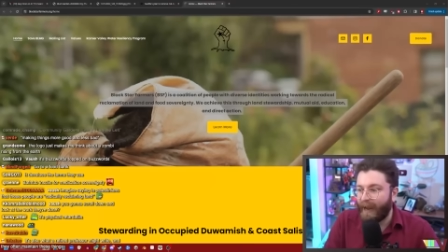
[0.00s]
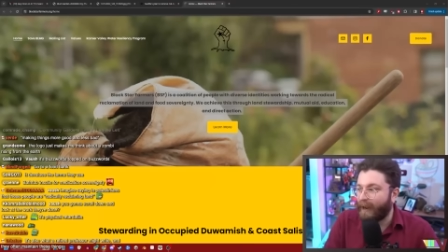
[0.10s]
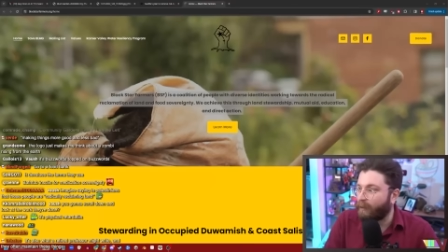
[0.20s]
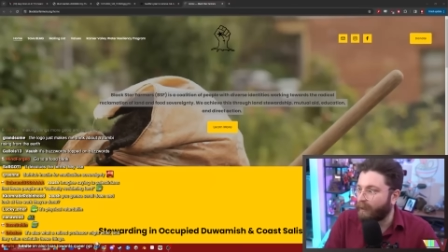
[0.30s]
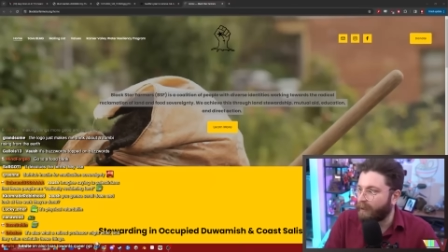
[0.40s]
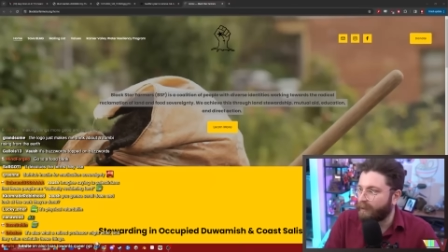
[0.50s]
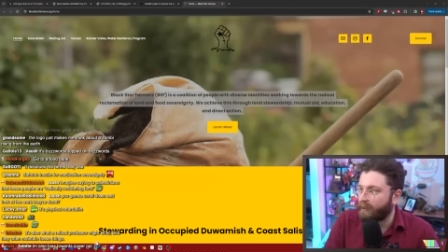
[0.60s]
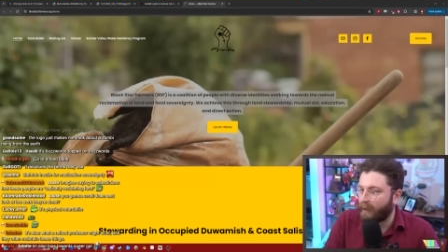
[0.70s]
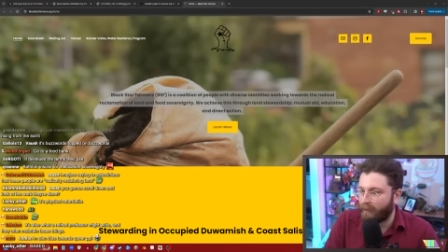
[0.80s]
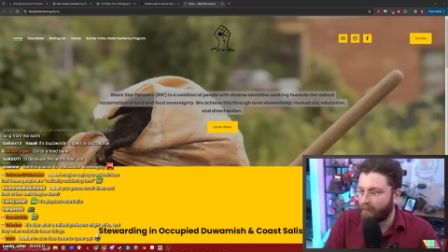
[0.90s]

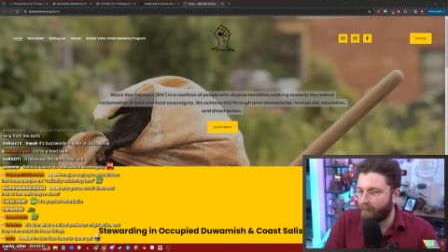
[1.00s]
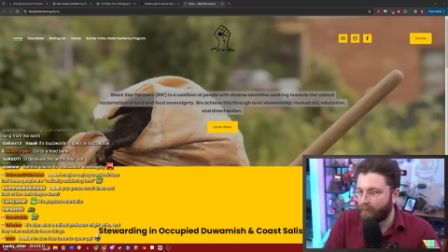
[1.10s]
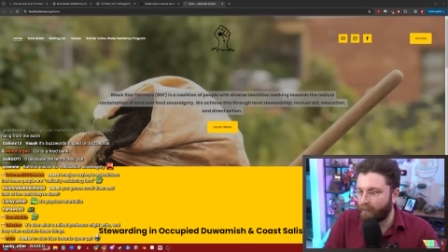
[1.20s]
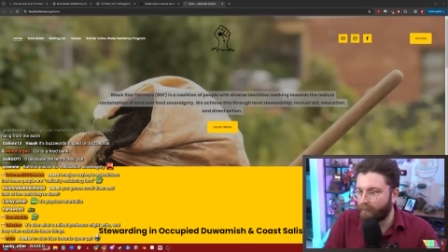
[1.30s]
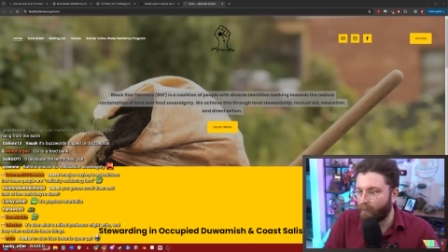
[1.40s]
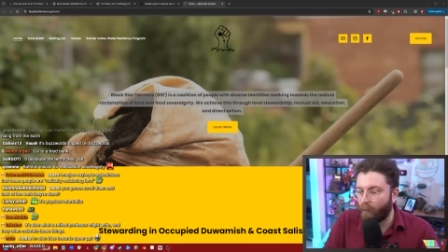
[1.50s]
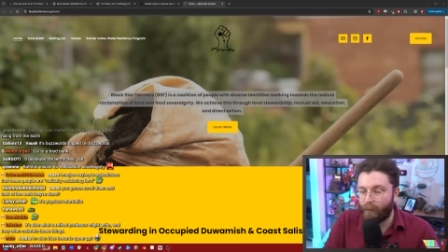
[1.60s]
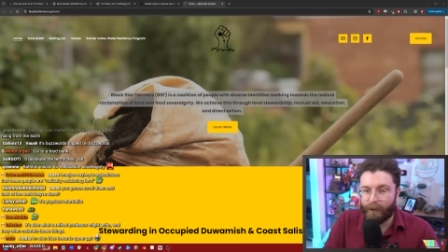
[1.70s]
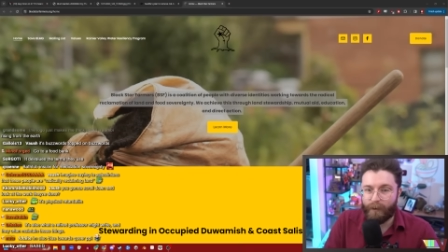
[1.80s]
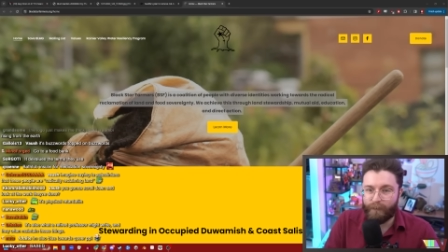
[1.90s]
anarchist like
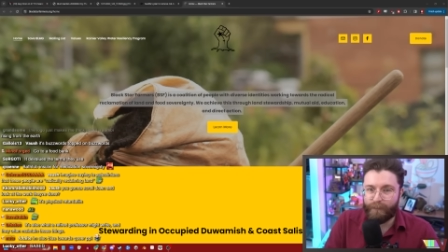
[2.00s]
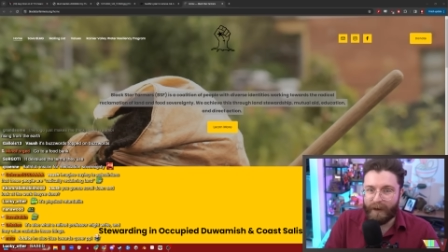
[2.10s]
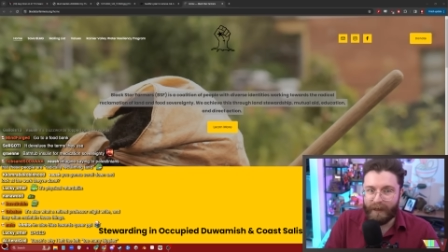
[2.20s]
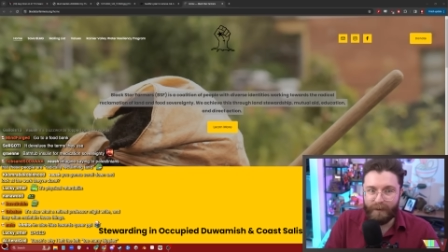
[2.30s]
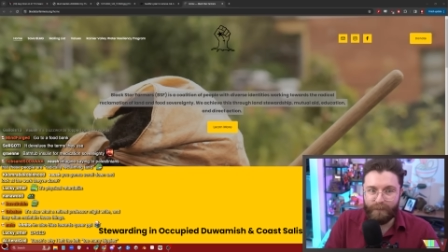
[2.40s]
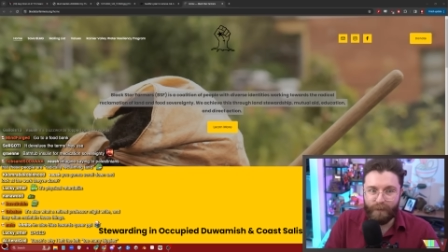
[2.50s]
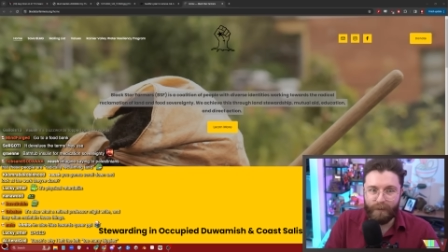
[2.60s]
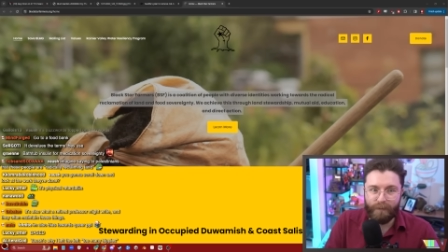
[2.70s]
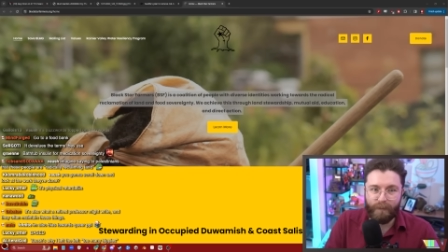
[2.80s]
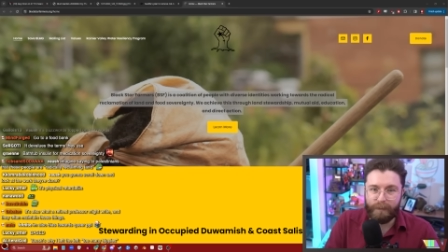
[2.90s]
warrior fighting
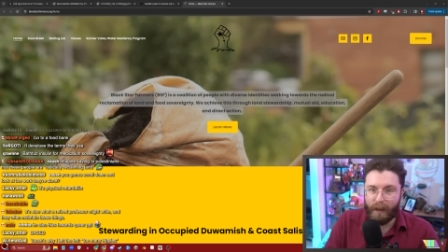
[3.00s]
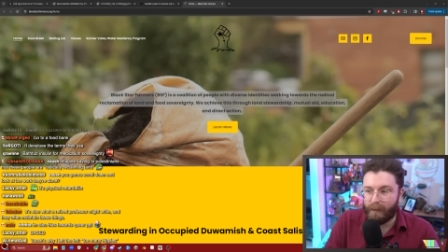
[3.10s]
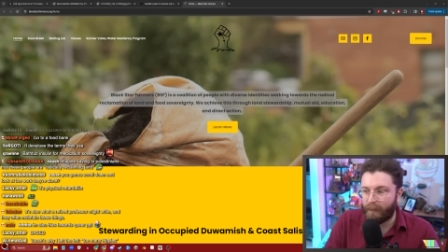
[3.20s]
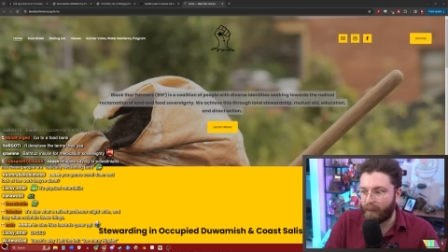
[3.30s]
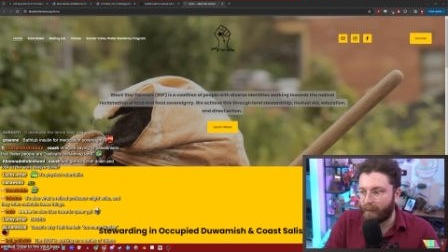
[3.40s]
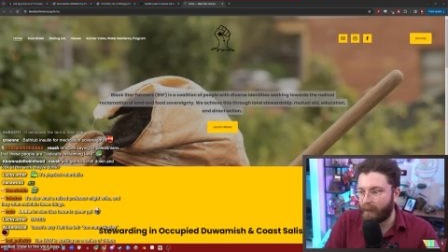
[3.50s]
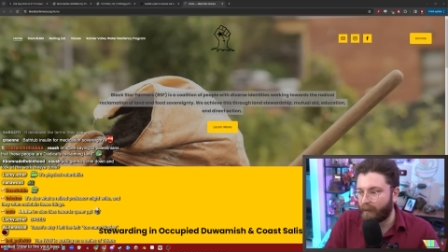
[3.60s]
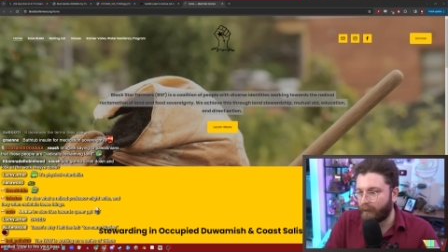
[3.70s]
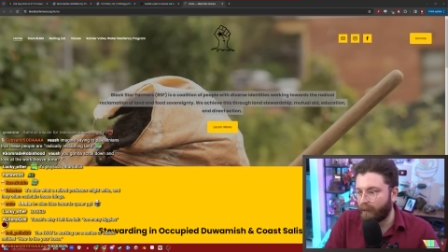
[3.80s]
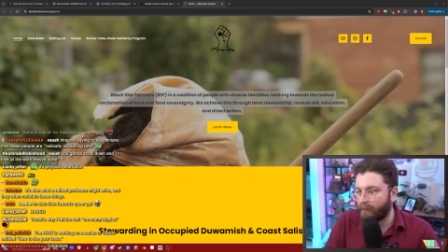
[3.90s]
for blah blah blah blah blah,
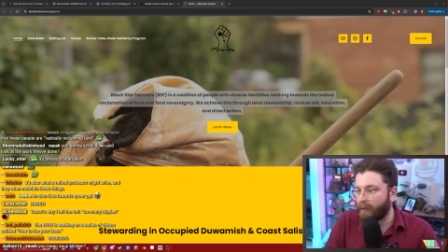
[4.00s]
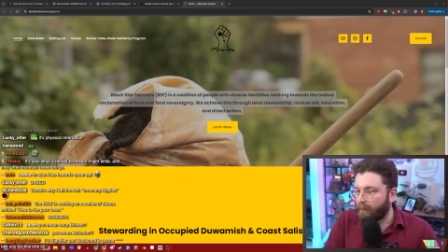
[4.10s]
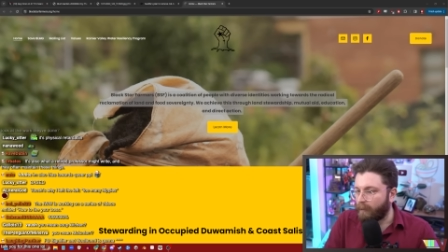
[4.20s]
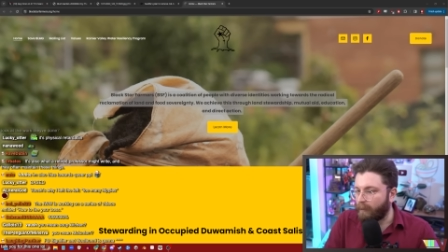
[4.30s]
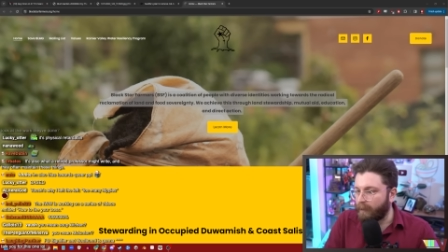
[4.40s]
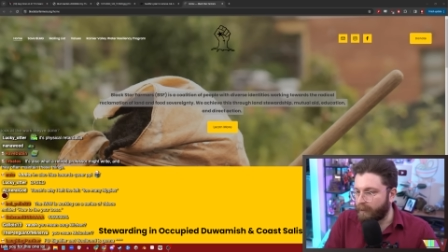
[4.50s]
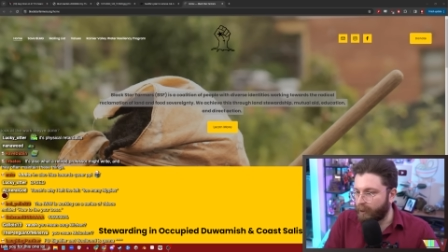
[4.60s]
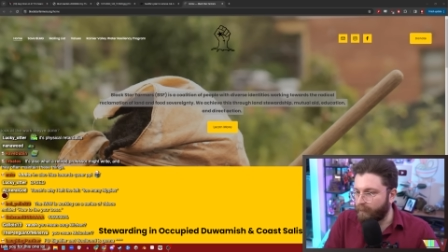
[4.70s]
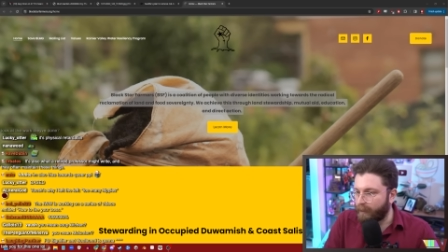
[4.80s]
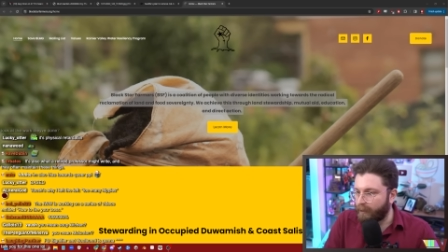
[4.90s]
you know. You mean
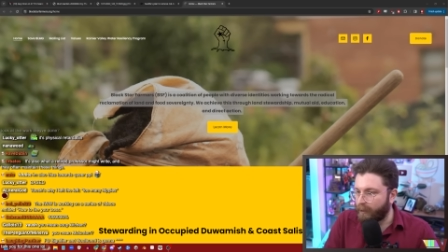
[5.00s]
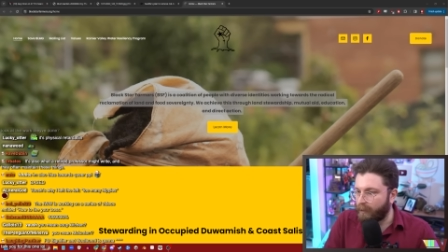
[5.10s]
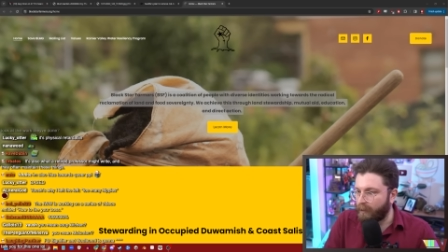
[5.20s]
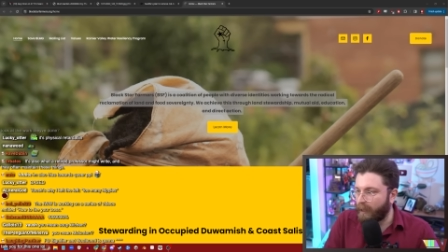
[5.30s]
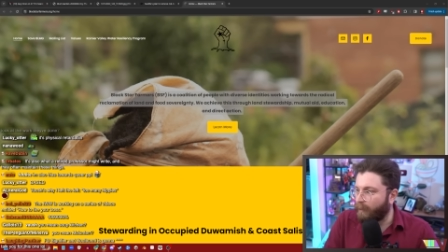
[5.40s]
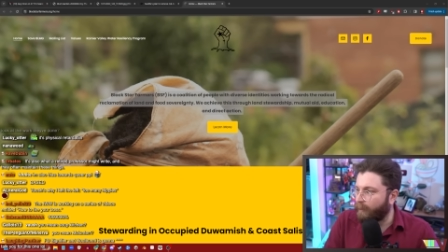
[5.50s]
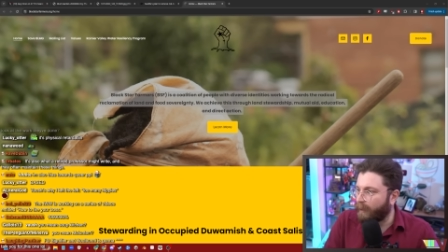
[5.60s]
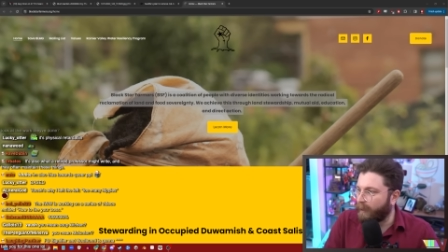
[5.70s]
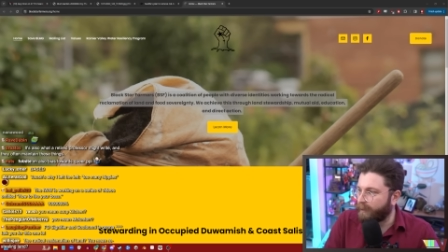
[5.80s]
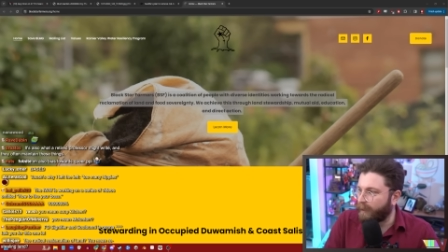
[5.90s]
soup kitchen? Yeah, what
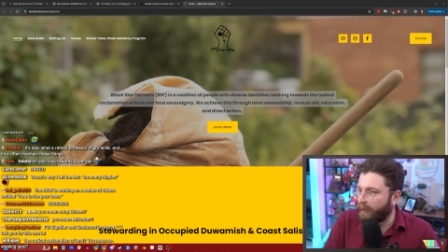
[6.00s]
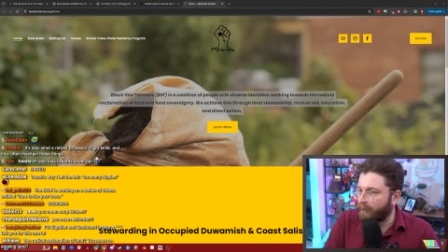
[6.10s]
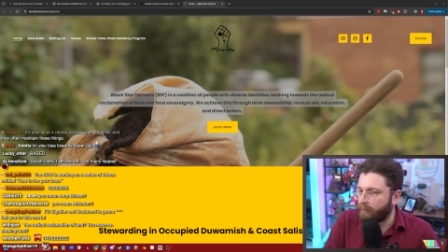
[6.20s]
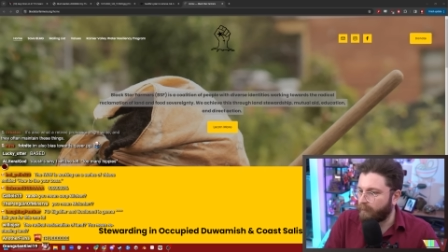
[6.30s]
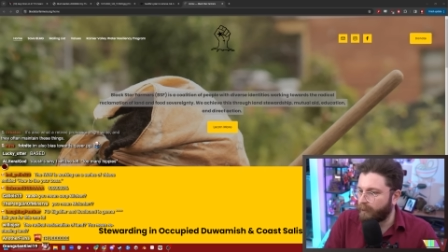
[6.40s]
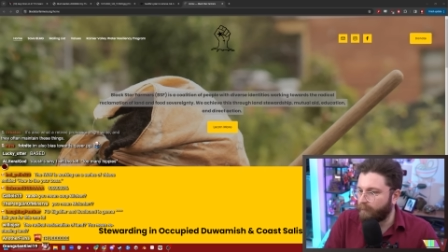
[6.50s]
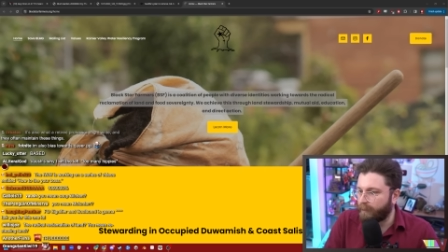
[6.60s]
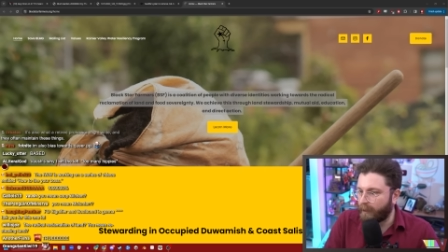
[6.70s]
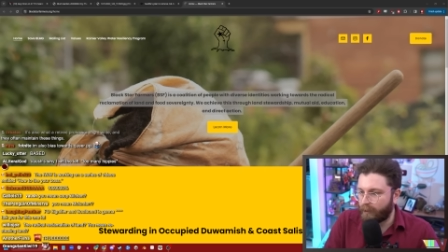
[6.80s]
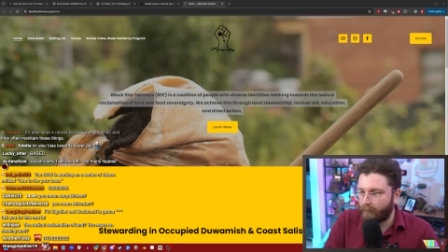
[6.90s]
did I say? Soup
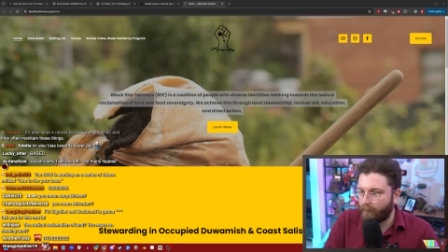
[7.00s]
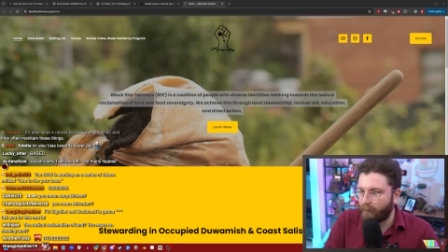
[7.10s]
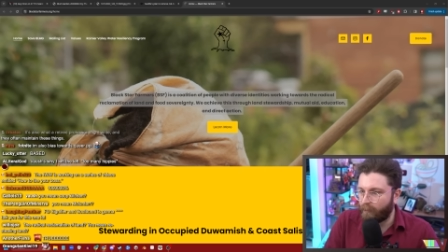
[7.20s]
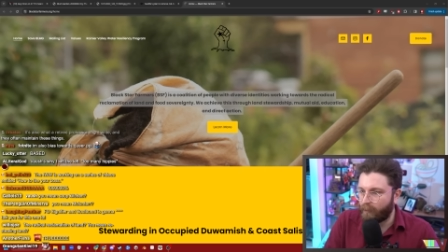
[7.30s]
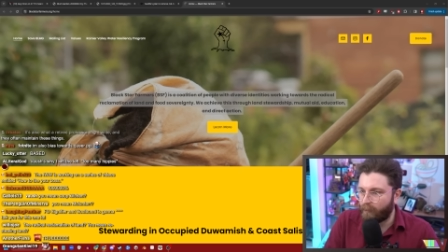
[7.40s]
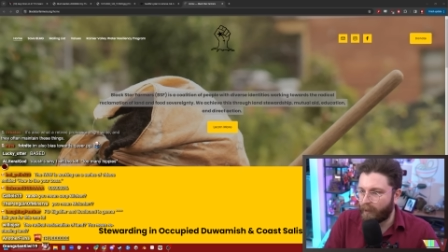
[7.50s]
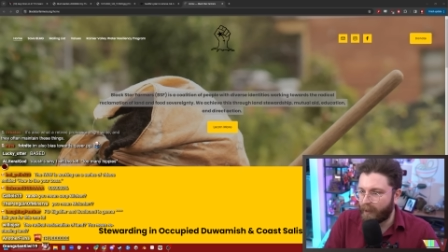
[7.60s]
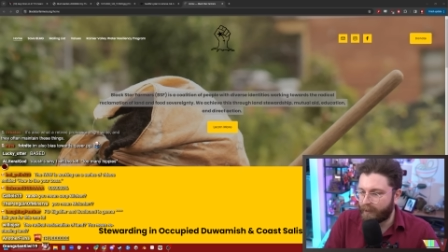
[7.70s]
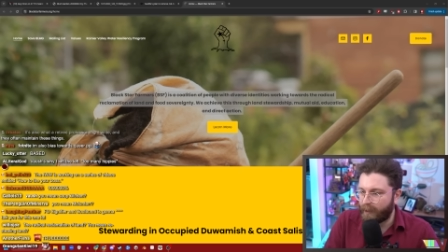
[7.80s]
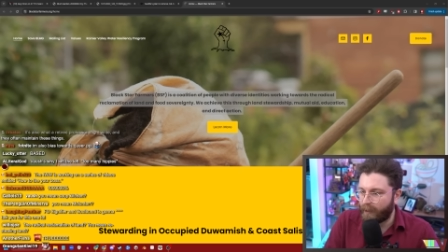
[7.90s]
kitchen. What did
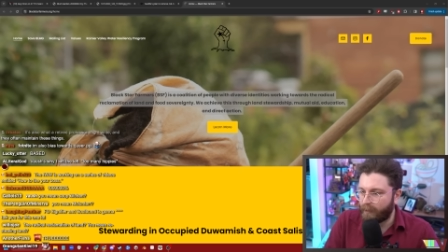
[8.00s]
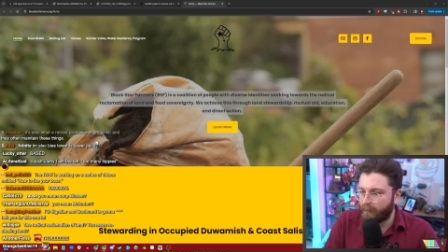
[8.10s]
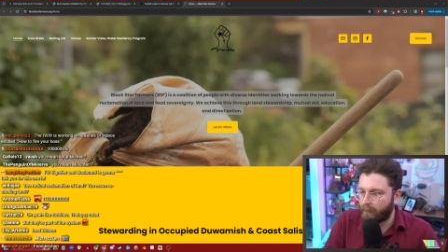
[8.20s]
I say?